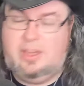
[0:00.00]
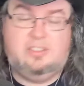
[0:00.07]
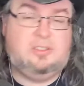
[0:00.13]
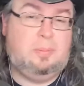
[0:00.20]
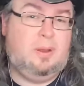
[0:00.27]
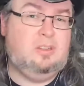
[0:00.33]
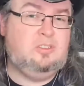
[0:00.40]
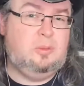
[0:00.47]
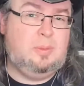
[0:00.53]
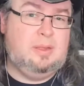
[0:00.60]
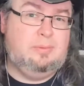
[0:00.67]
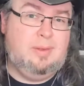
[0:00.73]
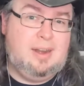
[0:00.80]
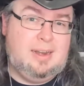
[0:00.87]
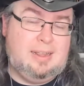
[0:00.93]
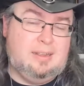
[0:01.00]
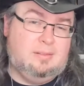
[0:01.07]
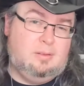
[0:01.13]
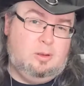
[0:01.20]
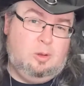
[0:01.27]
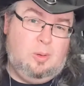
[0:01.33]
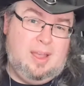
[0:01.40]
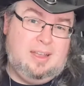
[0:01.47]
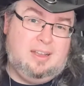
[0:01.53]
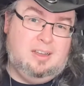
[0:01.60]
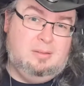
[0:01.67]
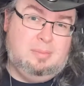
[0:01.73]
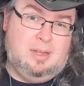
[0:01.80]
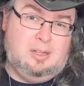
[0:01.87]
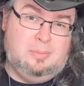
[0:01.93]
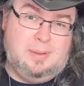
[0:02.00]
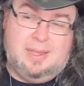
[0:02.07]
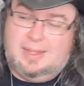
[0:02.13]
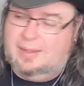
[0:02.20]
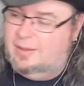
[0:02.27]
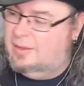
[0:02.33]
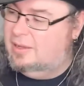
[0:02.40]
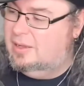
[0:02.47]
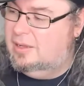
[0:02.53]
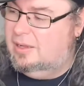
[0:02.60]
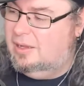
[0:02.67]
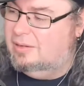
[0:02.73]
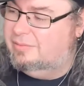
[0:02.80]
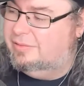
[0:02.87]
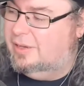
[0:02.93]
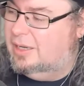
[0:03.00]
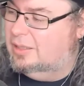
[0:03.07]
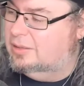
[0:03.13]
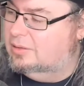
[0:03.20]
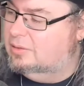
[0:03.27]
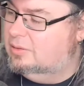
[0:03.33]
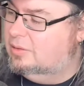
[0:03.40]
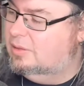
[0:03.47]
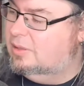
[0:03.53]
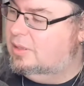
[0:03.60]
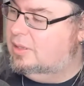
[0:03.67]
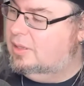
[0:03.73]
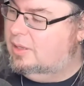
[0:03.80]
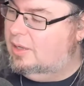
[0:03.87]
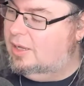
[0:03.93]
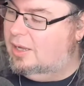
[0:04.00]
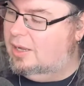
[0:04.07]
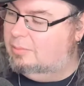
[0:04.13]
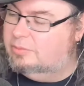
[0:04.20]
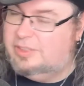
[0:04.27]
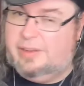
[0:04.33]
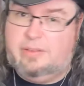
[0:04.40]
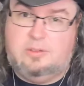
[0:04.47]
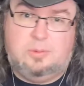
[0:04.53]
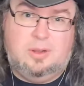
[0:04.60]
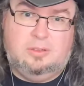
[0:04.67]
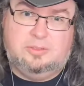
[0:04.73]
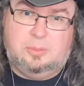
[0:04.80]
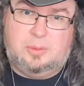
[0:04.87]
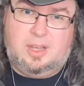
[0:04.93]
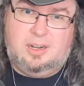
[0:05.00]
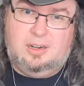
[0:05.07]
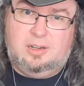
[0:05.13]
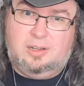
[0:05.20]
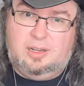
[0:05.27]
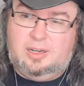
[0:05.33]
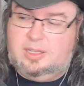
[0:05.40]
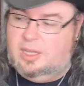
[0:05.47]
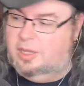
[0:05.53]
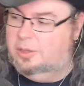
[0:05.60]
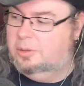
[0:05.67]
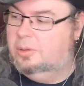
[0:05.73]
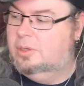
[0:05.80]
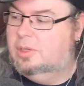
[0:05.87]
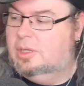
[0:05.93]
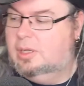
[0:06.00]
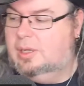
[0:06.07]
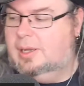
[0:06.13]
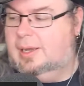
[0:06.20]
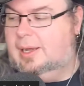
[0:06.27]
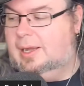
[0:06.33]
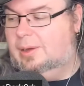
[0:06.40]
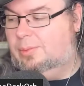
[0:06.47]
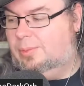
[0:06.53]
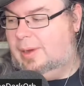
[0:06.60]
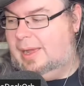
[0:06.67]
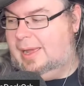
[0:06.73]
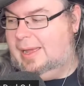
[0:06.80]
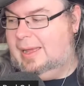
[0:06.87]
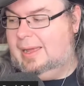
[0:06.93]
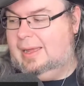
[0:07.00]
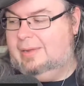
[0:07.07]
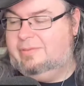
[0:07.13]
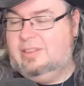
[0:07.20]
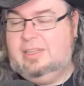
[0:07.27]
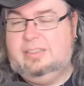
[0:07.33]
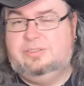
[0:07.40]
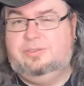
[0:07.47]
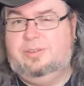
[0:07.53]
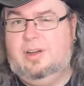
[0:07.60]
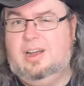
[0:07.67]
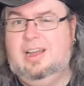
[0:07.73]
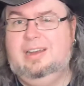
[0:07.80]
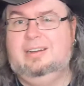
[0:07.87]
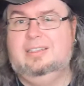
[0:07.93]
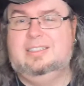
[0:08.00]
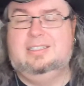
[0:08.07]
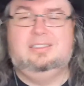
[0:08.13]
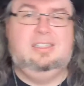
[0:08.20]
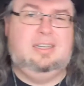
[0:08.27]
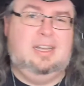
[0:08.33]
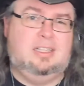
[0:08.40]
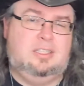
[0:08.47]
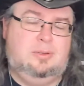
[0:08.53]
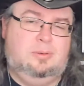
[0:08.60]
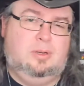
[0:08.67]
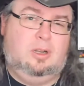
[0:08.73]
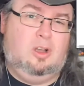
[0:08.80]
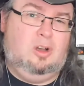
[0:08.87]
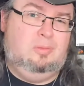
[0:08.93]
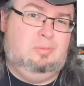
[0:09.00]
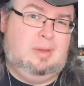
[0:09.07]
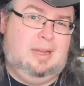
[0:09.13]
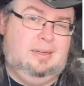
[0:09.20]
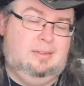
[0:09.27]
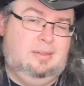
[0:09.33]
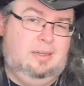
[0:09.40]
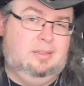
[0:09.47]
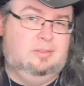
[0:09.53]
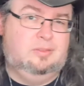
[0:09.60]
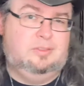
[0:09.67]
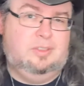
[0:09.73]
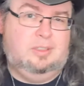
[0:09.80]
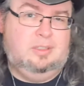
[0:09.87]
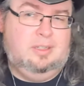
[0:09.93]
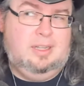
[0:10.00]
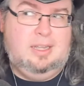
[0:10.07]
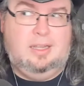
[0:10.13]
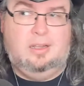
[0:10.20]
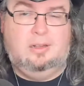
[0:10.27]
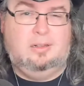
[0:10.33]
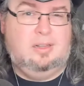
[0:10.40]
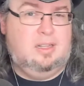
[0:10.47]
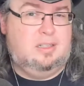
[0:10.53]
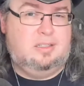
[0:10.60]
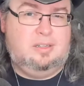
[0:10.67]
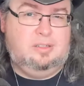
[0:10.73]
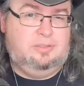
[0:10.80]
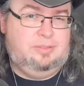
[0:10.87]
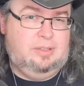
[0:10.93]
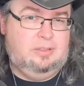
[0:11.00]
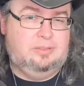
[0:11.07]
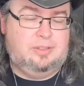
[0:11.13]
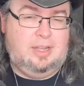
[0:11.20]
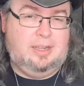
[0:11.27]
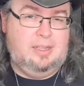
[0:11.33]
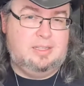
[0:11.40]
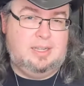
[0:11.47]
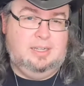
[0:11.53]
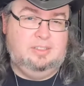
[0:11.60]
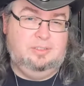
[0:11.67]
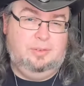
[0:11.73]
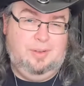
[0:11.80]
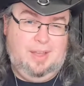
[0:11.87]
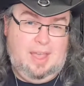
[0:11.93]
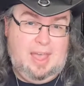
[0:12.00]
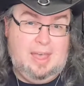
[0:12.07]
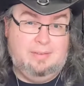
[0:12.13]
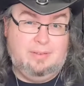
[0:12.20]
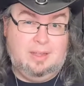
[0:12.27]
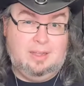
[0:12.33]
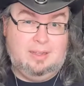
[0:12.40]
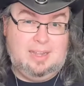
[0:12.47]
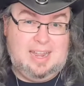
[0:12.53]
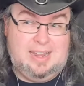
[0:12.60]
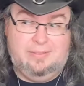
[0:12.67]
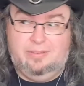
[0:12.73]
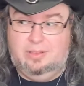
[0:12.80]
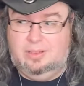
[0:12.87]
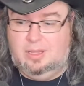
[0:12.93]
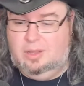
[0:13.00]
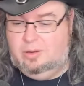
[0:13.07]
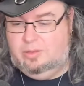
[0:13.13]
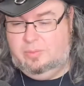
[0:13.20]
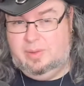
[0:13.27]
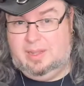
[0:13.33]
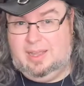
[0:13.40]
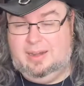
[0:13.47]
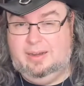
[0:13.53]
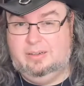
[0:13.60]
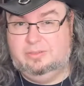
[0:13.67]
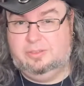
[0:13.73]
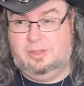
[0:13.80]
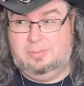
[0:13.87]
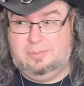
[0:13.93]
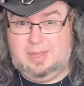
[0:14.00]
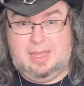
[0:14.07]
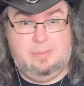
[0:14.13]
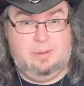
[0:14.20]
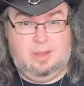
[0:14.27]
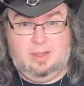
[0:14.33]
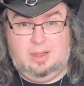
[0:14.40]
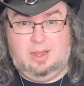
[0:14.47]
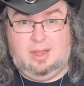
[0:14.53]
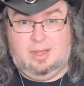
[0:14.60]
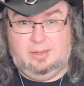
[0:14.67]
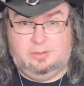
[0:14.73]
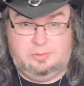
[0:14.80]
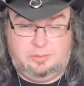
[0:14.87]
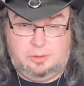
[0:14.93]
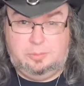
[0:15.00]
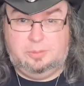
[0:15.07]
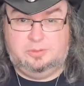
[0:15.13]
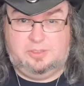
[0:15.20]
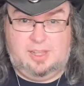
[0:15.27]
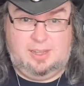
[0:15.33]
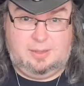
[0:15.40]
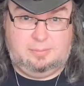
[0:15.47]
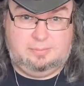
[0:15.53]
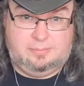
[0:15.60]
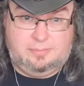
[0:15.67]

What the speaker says: are supposed to be really quick and pulpy and fun. Savage Worlds, I'm kind of looking at you. Where everything is fine until you get to a combat, and then suddenly it just feels like it takes forever, even though the mechanics on paper are super slick.